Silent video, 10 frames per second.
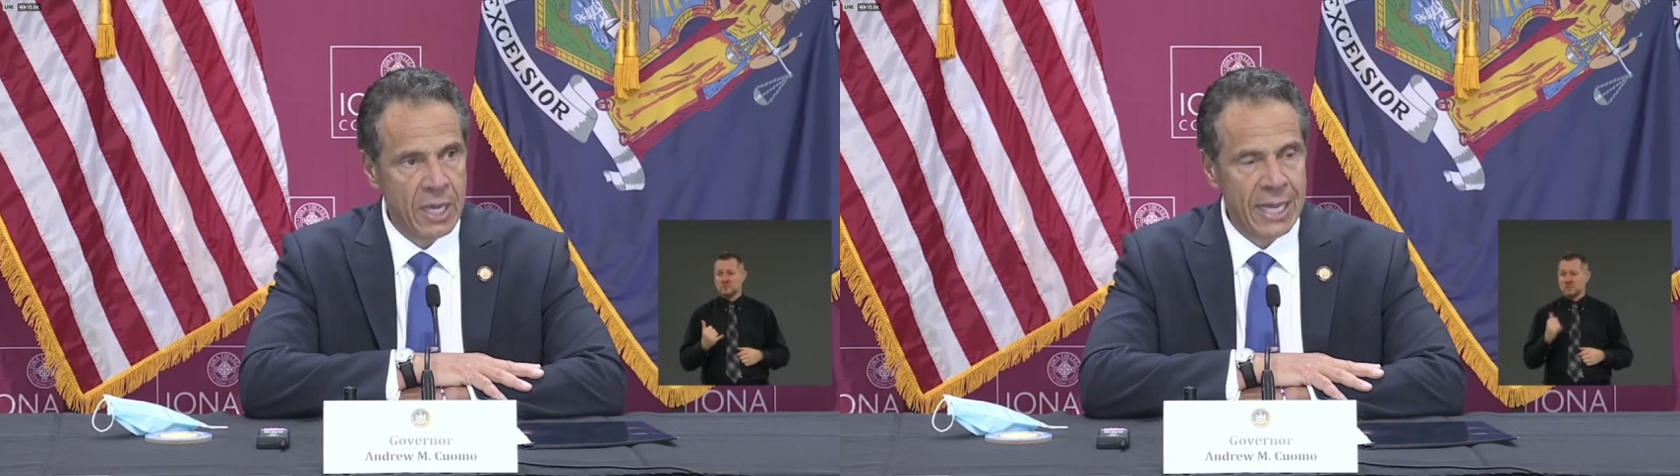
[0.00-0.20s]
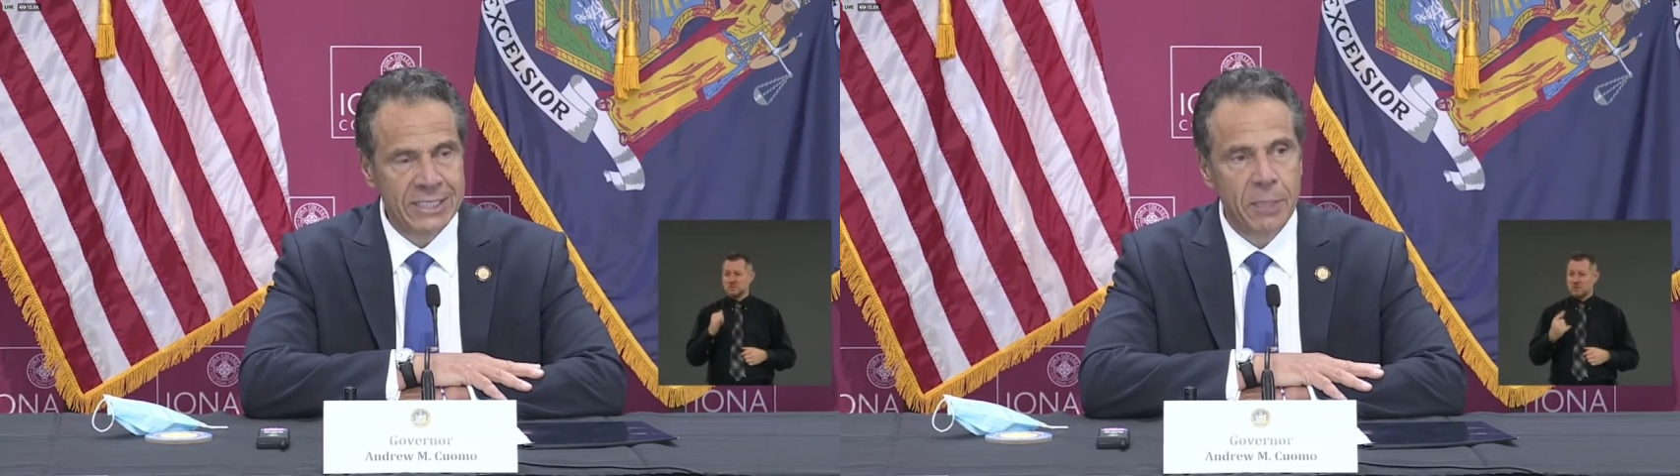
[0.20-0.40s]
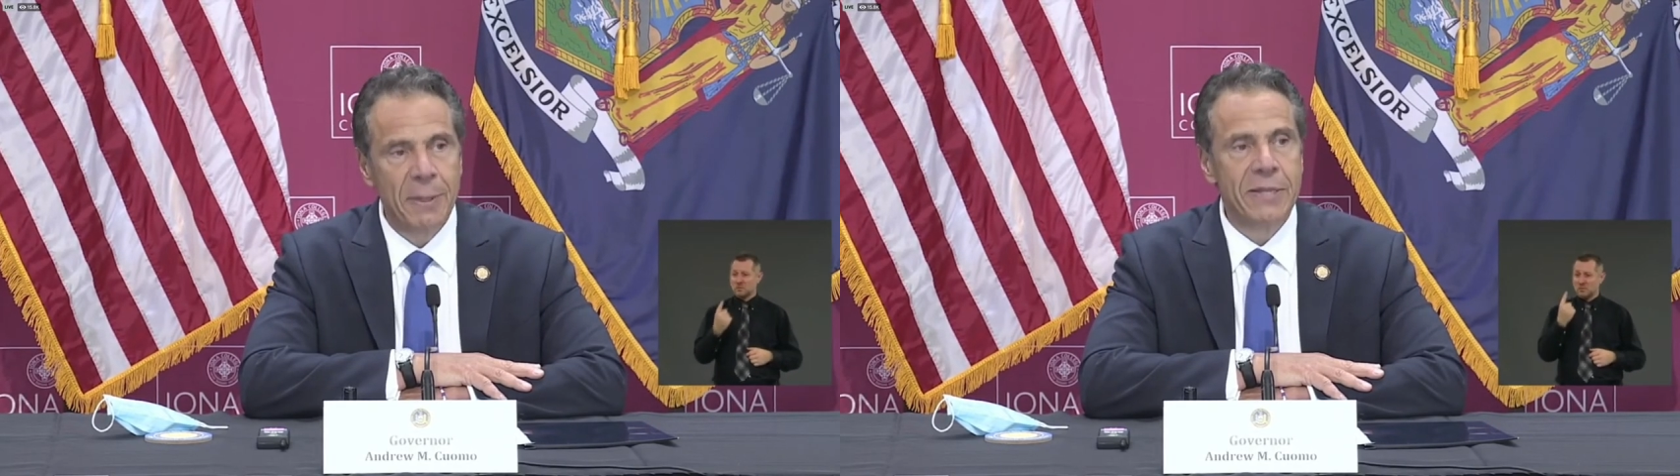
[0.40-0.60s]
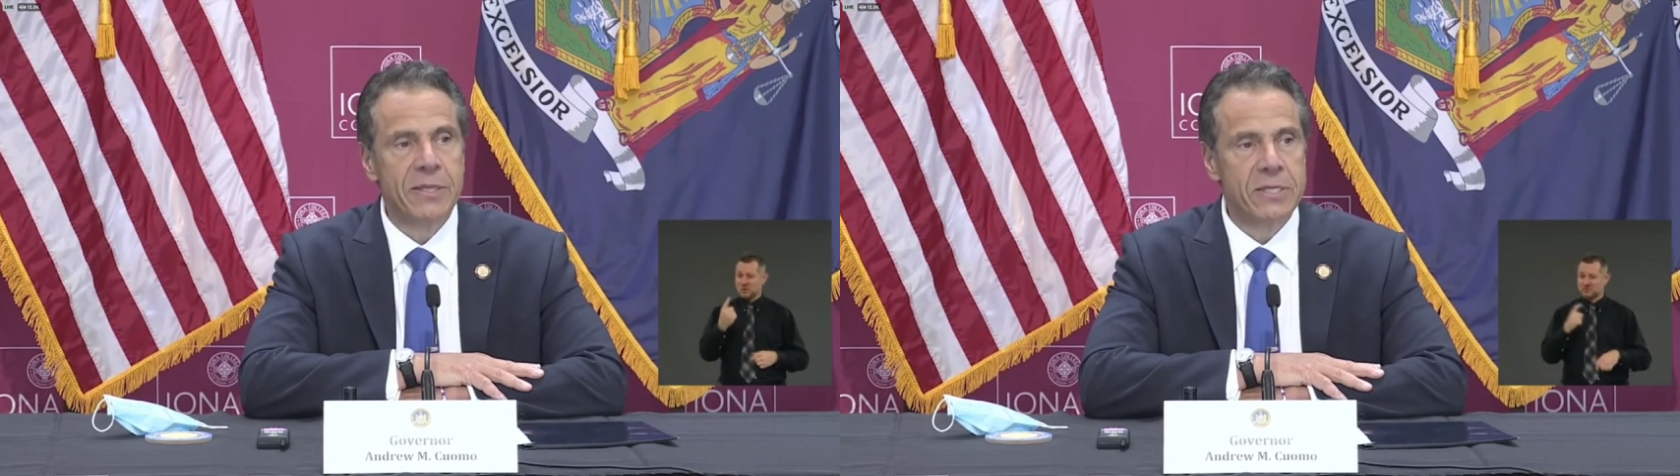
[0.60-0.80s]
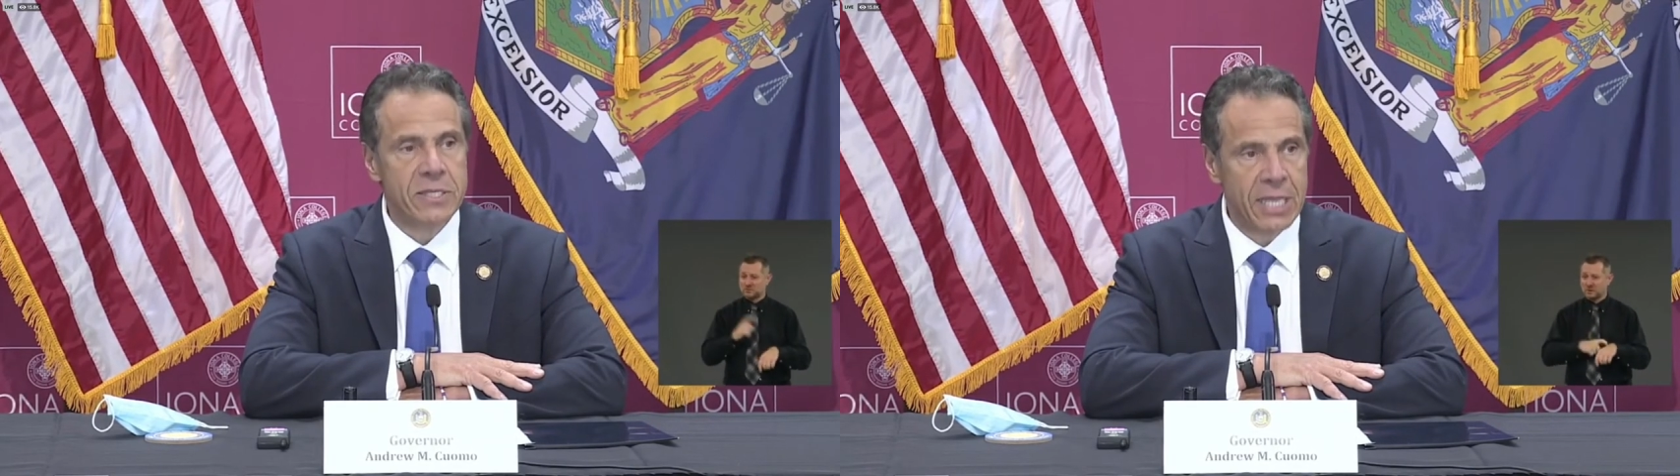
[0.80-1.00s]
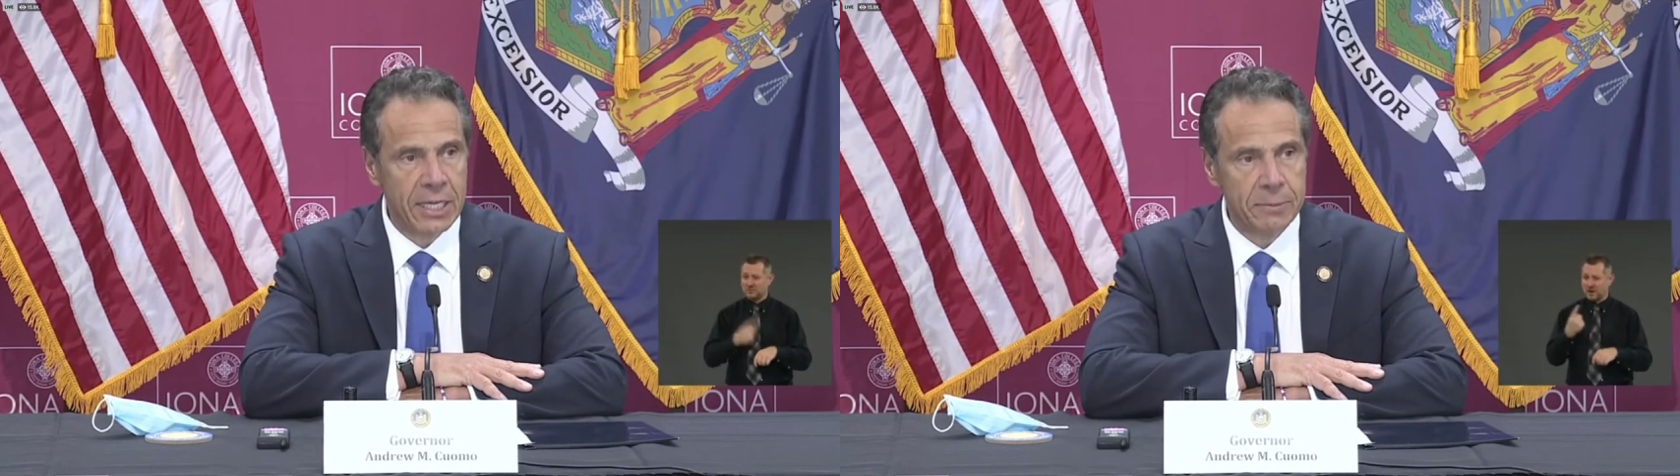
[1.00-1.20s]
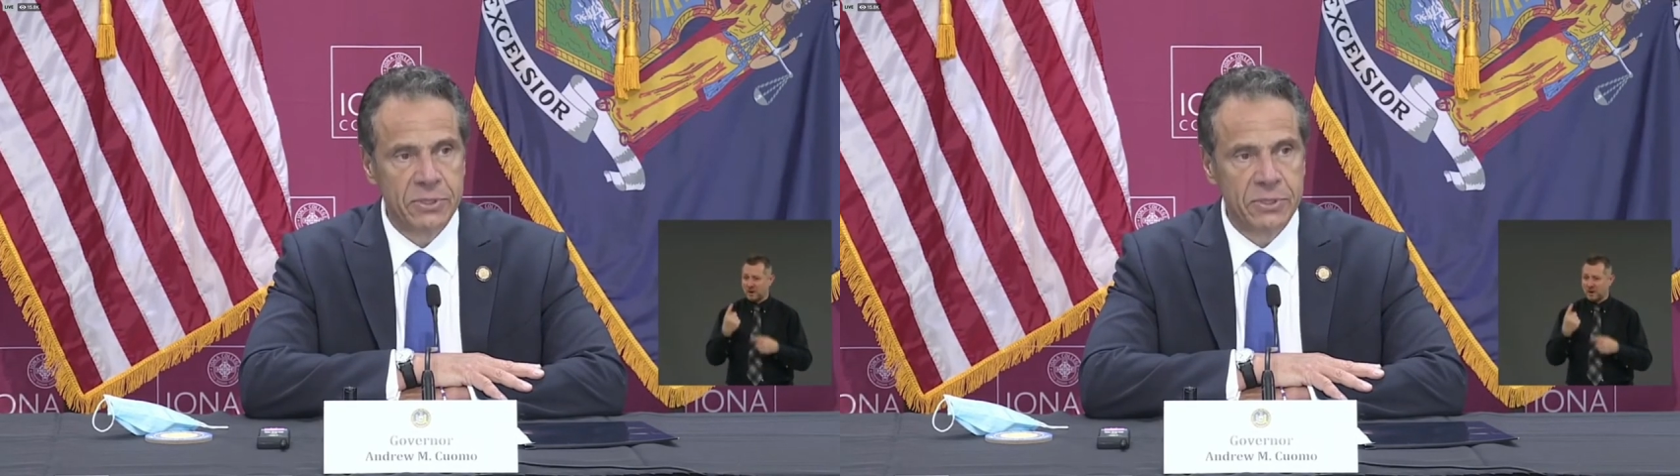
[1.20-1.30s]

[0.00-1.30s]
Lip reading: It's about the same